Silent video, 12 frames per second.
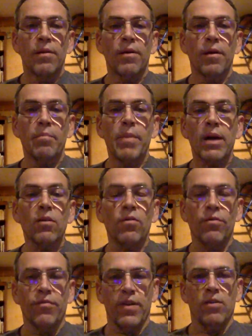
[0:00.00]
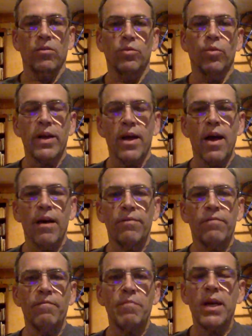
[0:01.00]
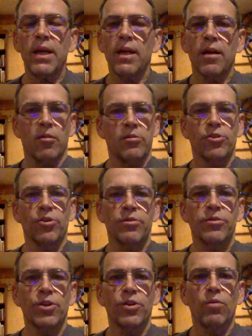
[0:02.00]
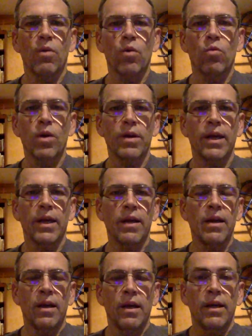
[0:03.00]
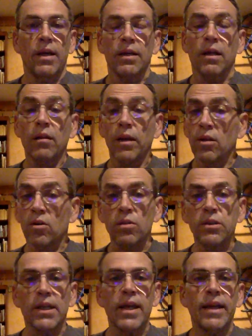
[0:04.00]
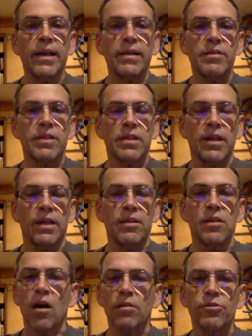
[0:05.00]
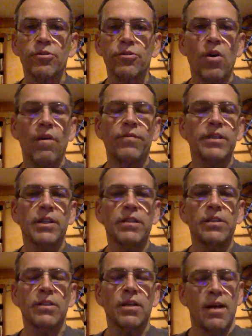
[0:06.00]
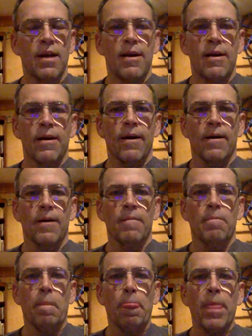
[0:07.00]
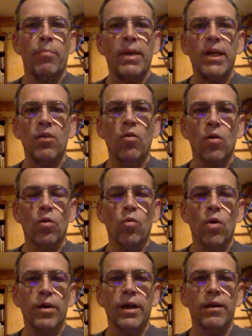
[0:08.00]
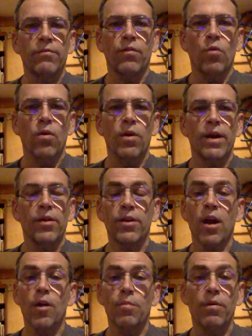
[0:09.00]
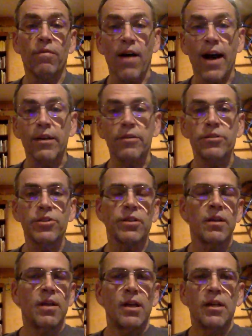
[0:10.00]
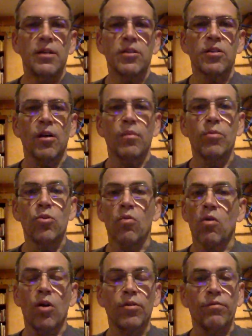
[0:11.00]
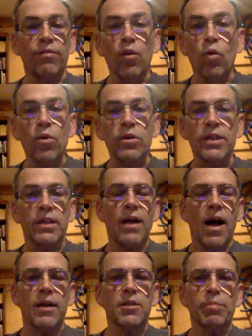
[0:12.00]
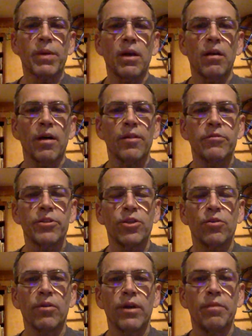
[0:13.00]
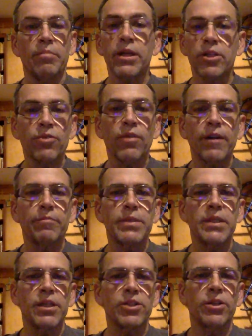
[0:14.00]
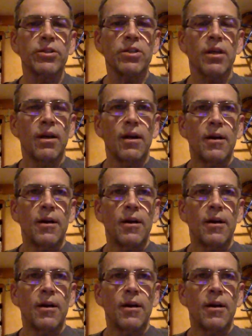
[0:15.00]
medical field. We have many in our church who are working in clinical settings, in doctors' offices, many who are working for healthcare providers, some who are on the floors in the hospital, others who are in administrative positions.